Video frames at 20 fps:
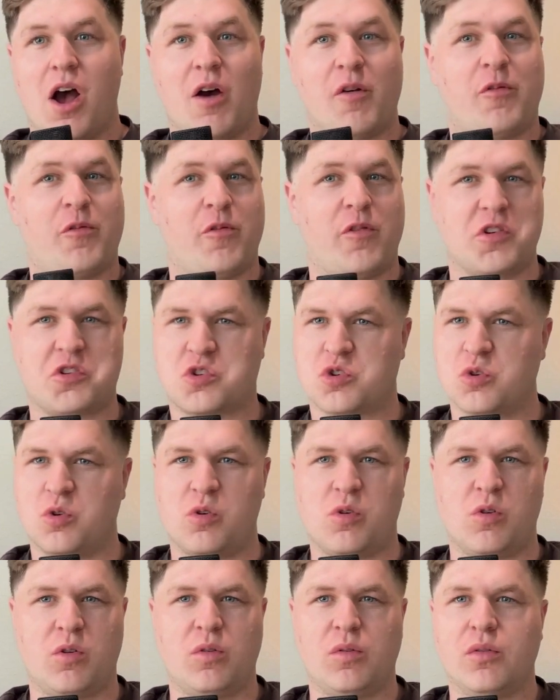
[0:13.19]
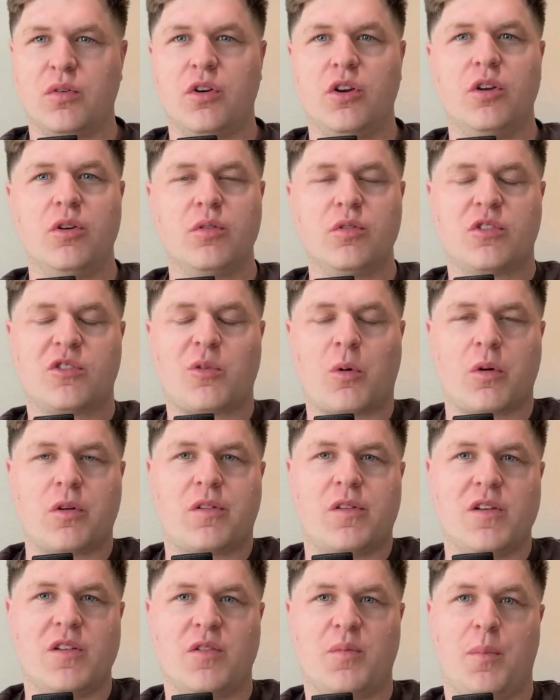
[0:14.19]
official news
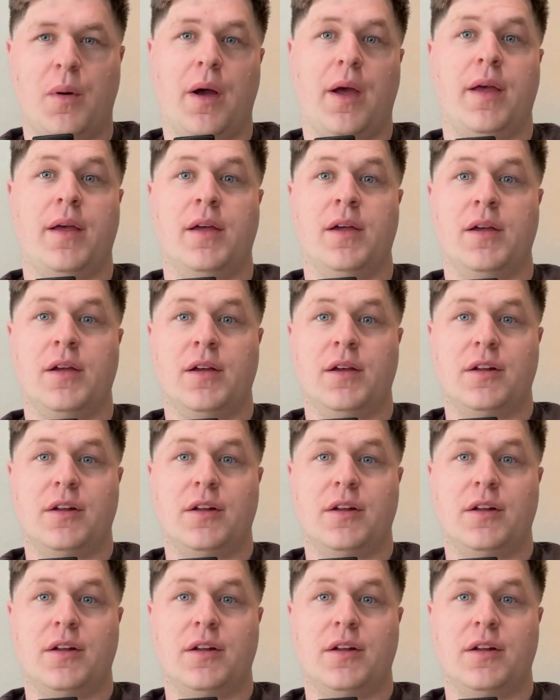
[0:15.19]
sources, but